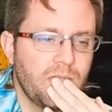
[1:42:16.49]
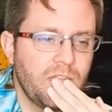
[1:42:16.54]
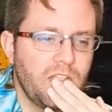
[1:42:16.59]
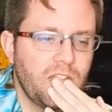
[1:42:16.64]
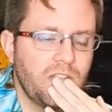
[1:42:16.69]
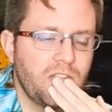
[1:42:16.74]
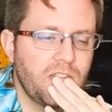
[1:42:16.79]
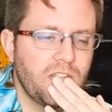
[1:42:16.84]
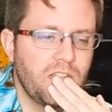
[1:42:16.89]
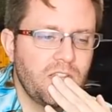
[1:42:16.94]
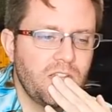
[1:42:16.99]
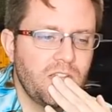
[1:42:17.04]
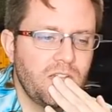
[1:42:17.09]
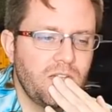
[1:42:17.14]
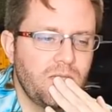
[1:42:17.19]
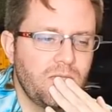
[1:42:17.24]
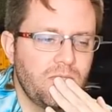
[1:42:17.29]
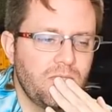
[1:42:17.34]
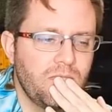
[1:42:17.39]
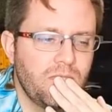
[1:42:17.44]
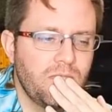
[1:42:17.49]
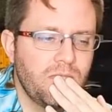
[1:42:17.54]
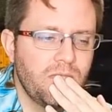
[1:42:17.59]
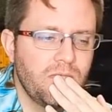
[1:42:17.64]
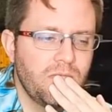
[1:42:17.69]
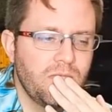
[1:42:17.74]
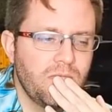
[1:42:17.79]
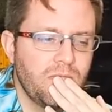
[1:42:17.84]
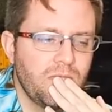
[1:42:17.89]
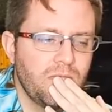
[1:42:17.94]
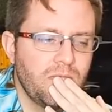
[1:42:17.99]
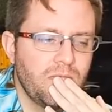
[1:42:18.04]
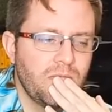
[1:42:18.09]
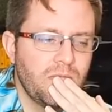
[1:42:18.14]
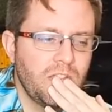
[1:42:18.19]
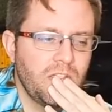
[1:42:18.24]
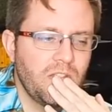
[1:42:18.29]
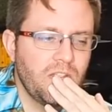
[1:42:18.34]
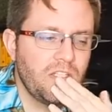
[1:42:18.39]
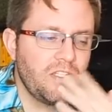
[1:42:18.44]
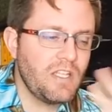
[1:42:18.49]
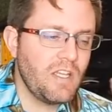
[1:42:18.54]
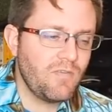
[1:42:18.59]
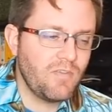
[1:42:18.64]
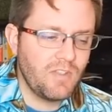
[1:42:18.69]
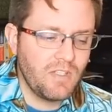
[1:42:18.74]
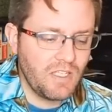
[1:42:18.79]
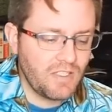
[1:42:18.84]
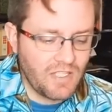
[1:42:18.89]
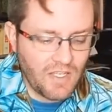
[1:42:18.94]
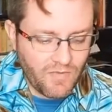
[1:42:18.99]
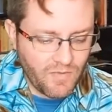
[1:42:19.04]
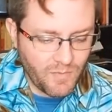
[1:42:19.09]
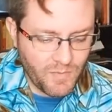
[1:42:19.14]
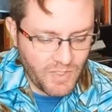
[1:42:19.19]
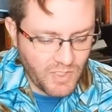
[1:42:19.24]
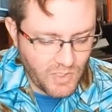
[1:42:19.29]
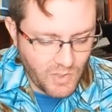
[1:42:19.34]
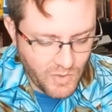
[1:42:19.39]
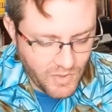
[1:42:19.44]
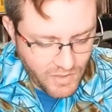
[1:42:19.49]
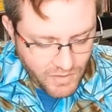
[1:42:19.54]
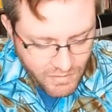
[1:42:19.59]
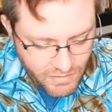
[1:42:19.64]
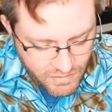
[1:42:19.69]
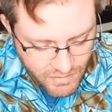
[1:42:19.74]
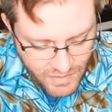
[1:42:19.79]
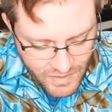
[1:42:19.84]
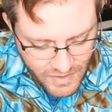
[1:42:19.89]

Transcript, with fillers: That's uh, you know, they just haven't they just haven't been doing